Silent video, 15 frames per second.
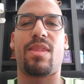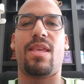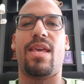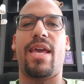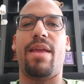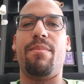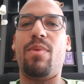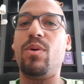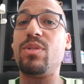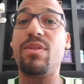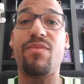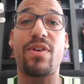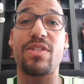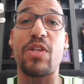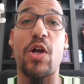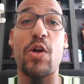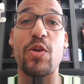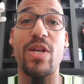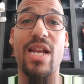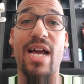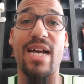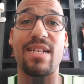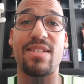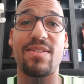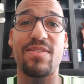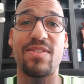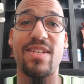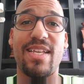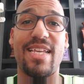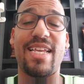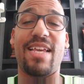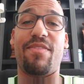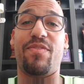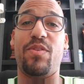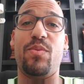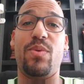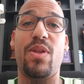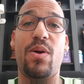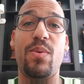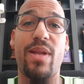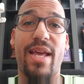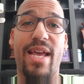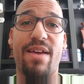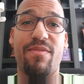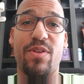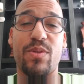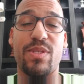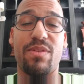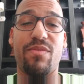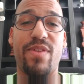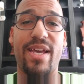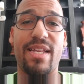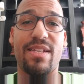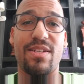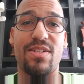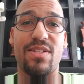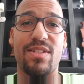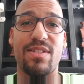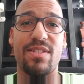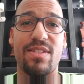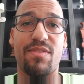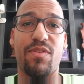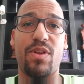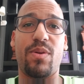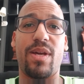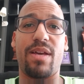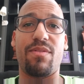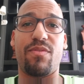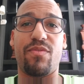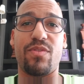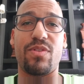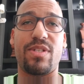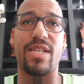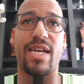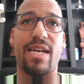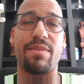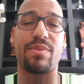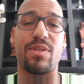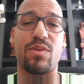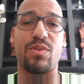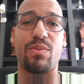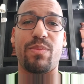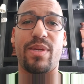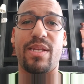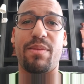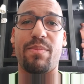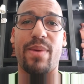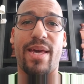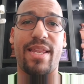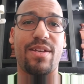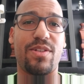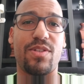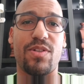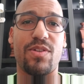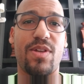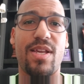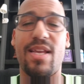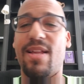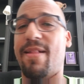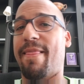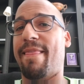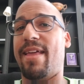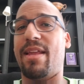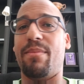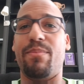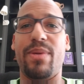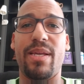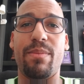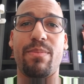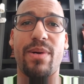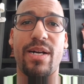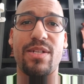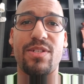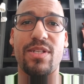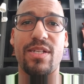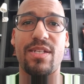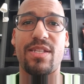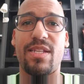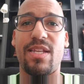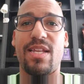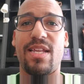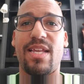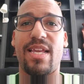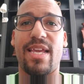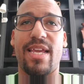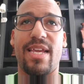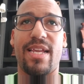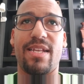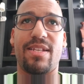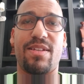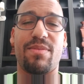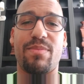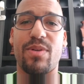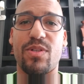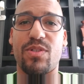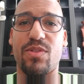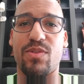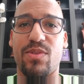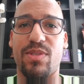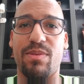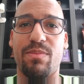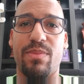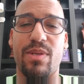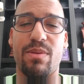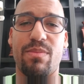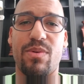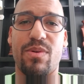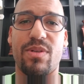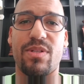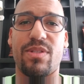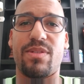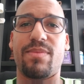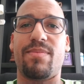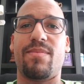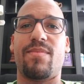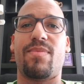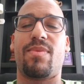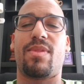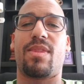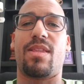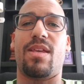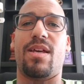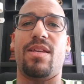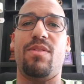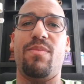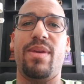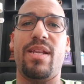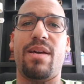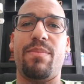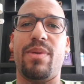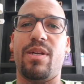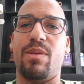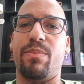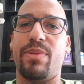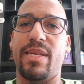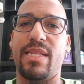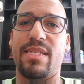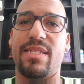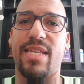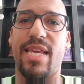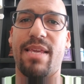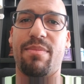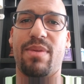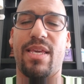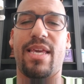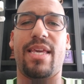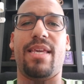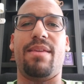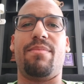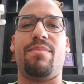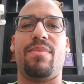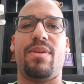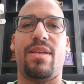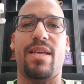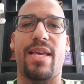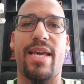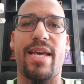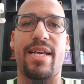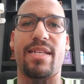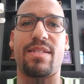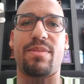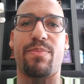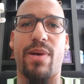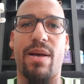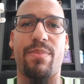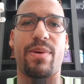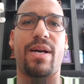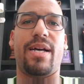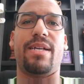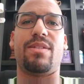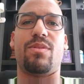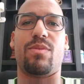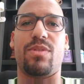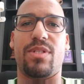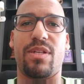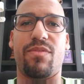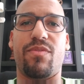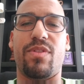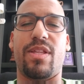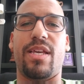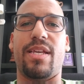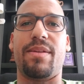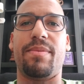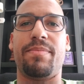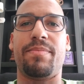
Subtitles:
And most of us are not. If you don't have those advantages, if you don't have a full-time social media manager and a big budget and commercials and billboards, you may not be able to play the same game as Popeyes or Chick-fil-A.